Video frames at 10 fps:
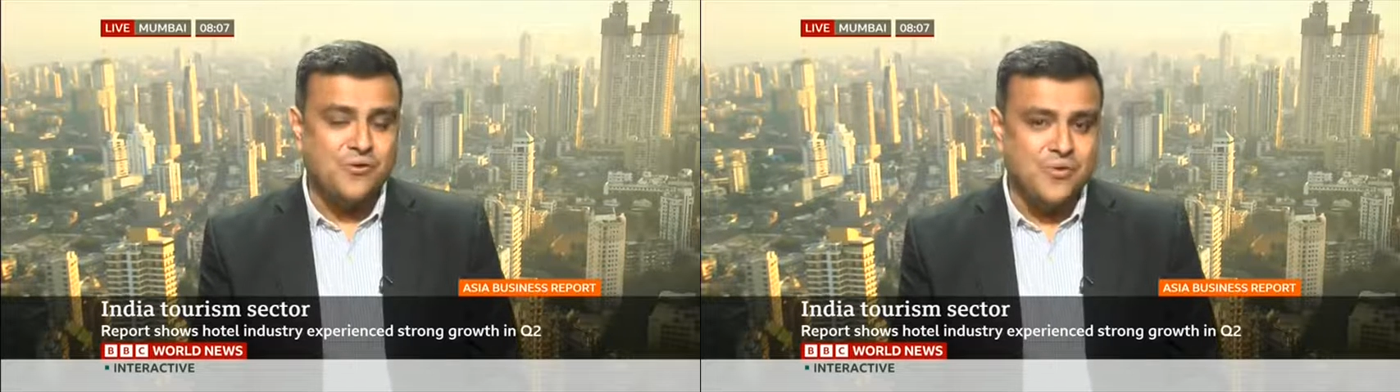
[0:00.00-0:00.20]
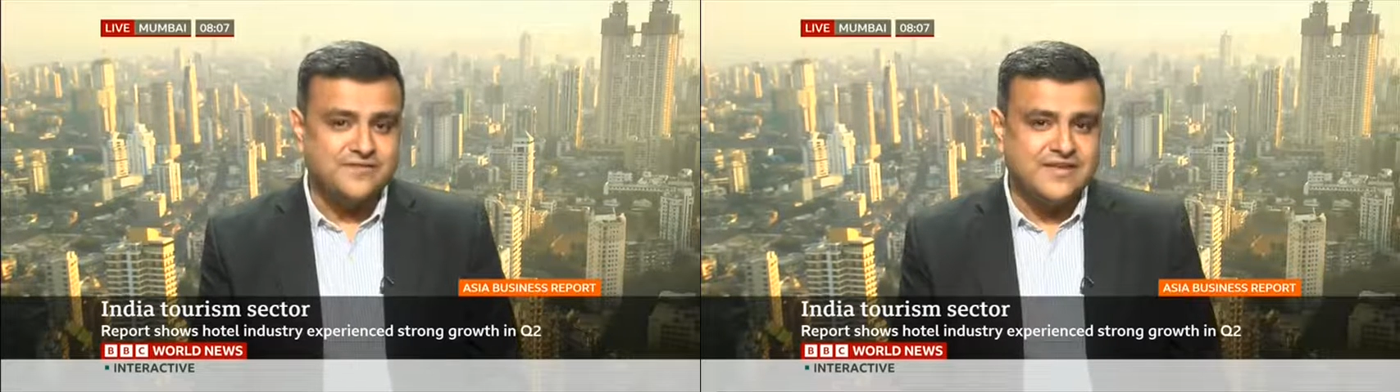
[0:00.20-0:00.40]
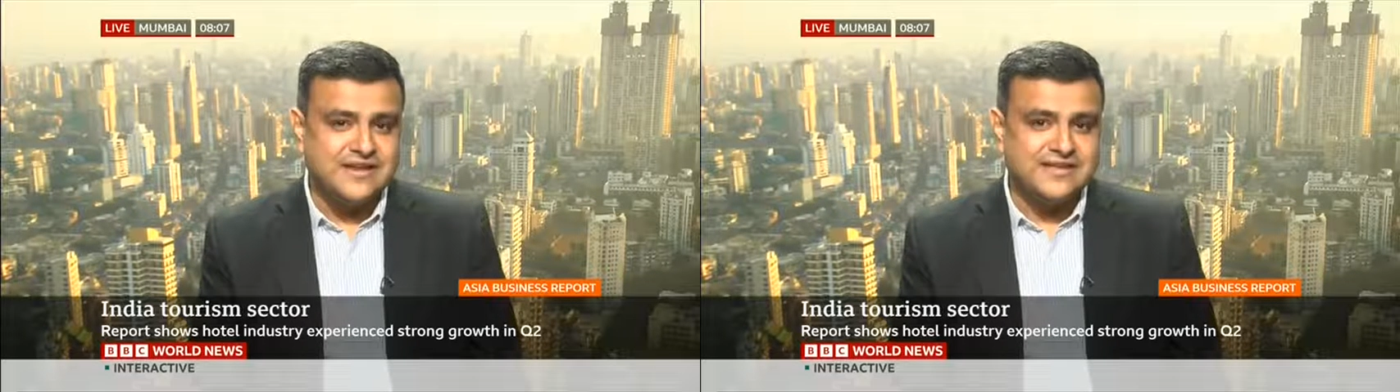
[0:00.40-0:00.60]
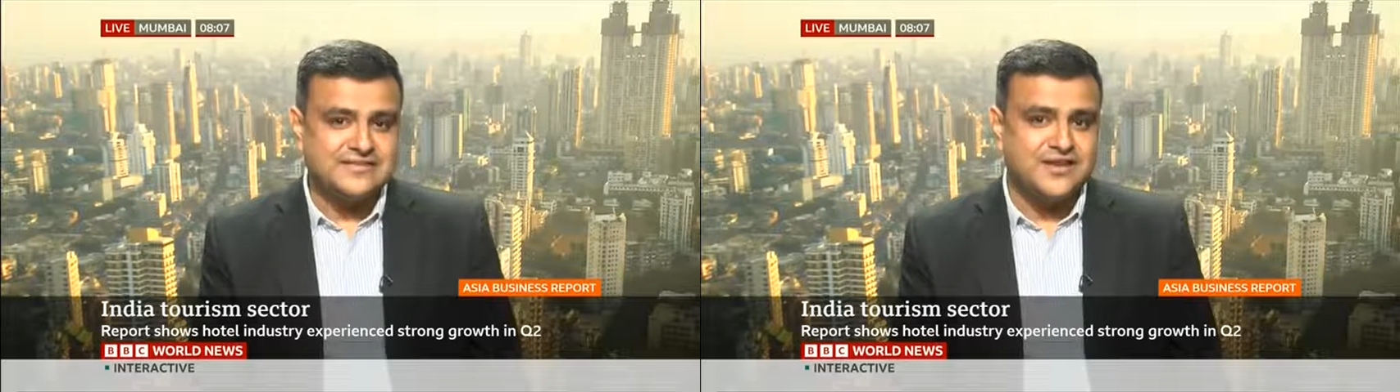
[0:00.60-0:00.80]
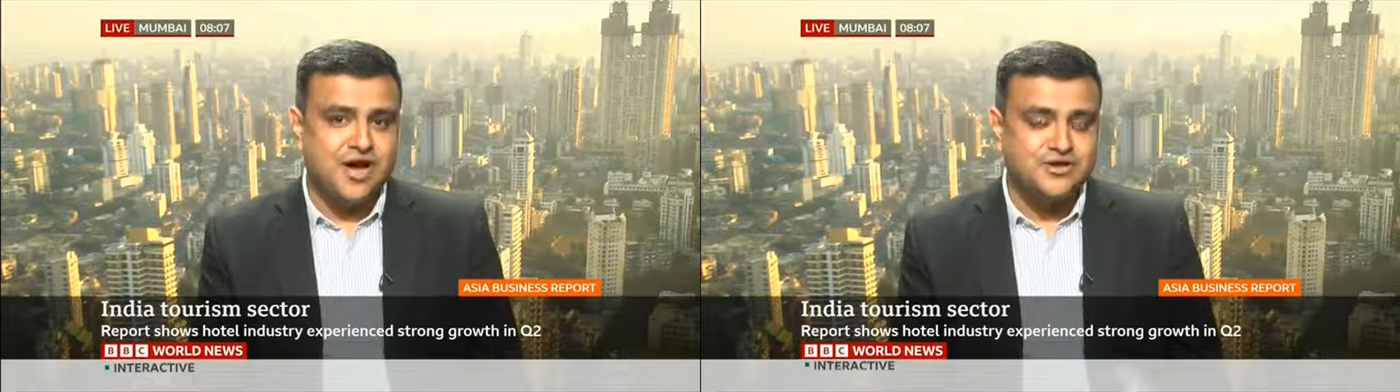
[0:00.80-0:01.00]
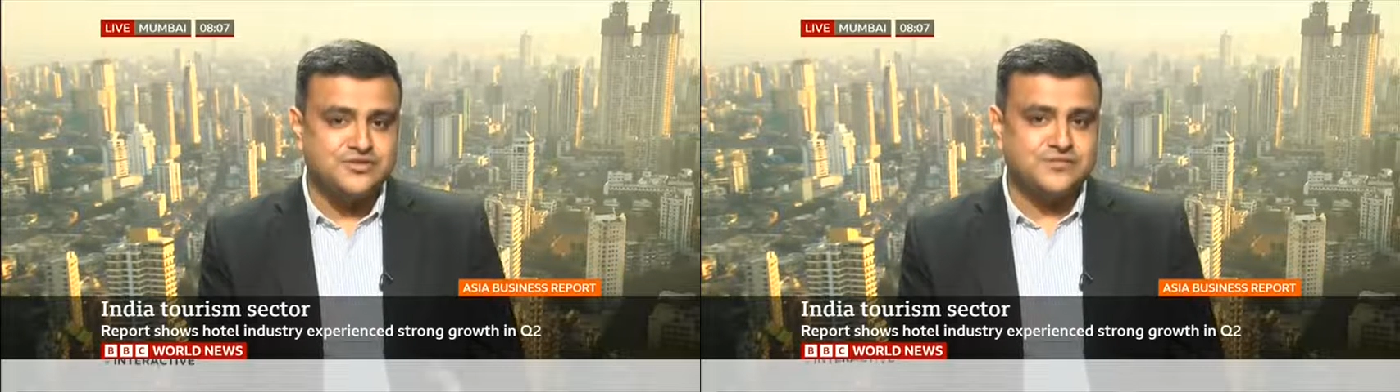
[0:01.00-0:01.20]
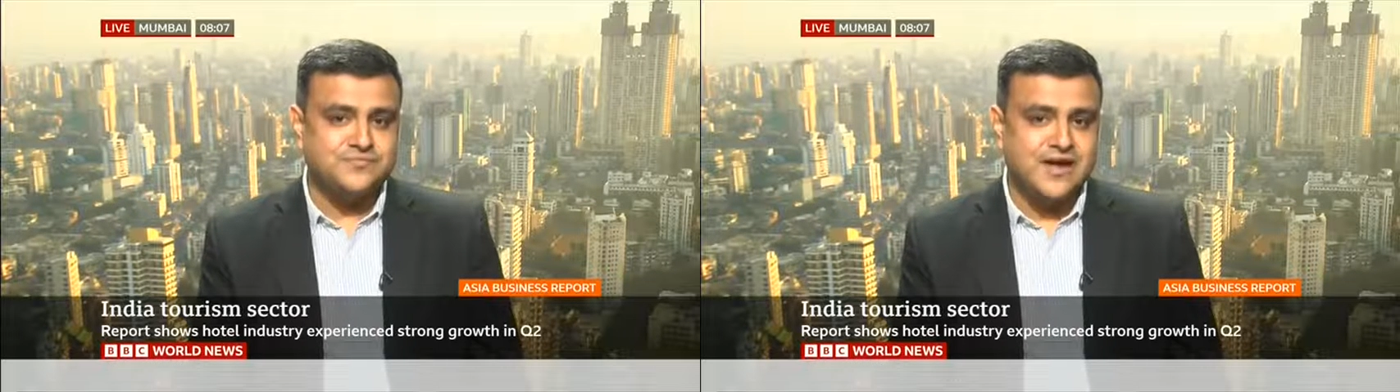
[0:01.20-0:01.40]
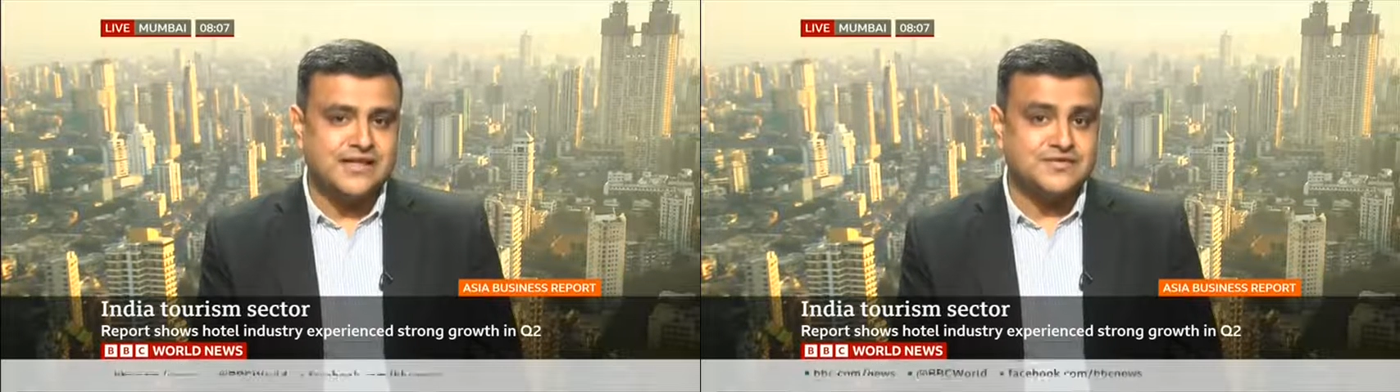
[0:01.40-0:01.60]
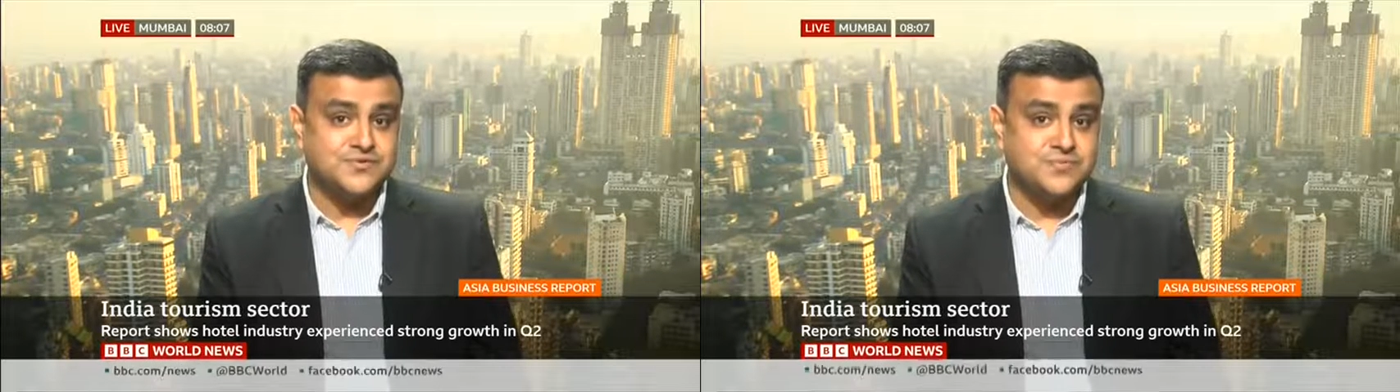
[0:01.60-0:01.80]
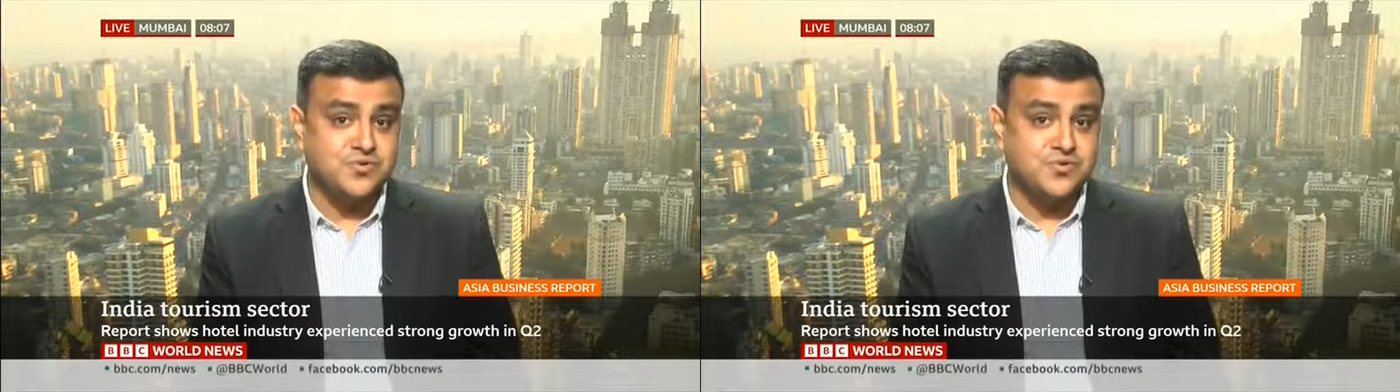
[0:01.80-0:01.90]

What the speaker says: one of India's largest brands,